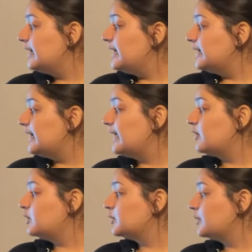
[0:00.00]
He had an
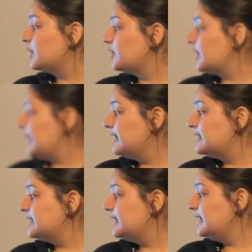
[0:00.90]
older brother,
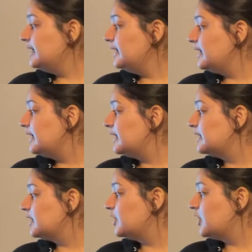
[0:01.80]
A.D. King, and
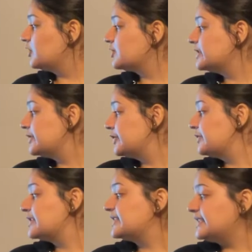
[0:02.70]
a younger sister,
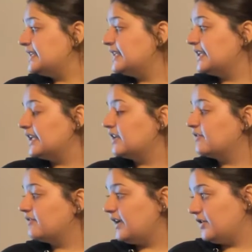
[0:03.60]
Christine King
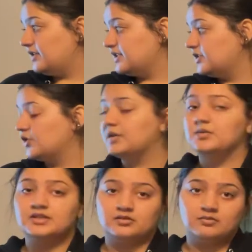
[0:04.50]
Ferris, so he
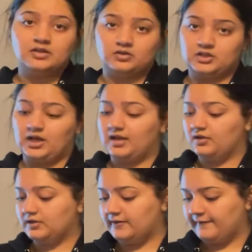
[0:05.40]
was the middle child.